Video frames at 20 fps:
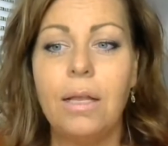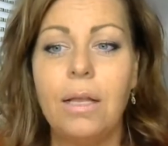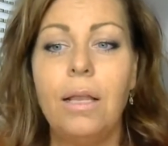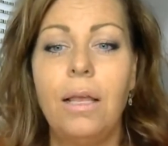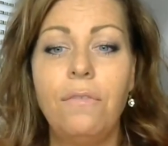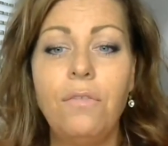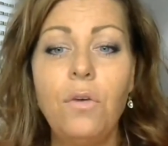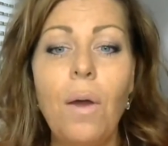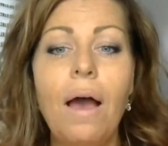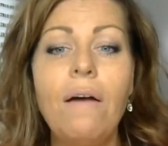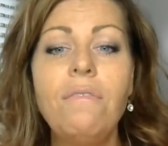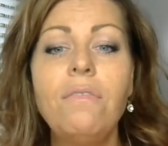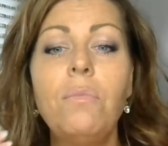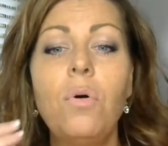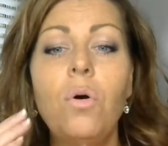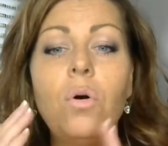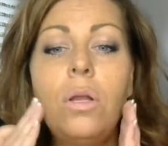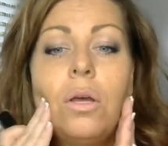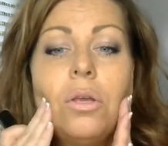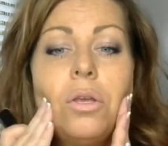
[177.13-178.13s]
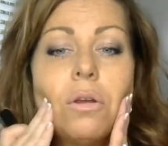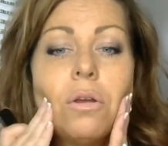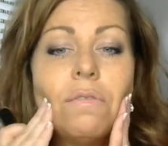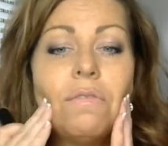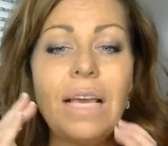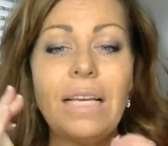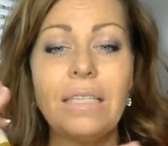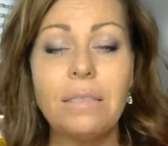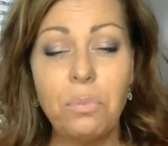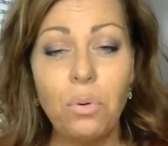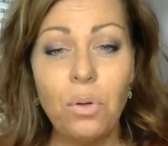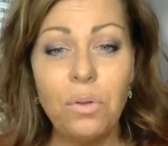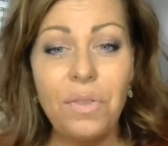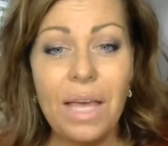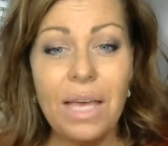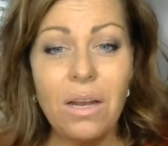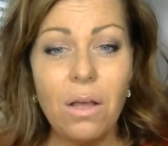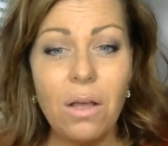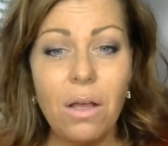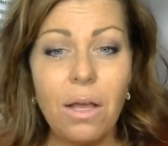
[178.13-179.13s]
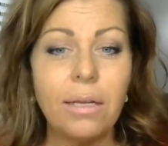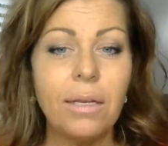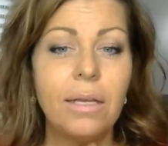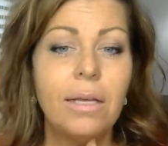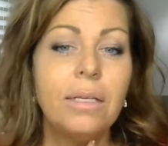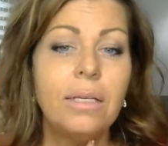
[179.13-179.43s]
If you have a mole on your face, put that on.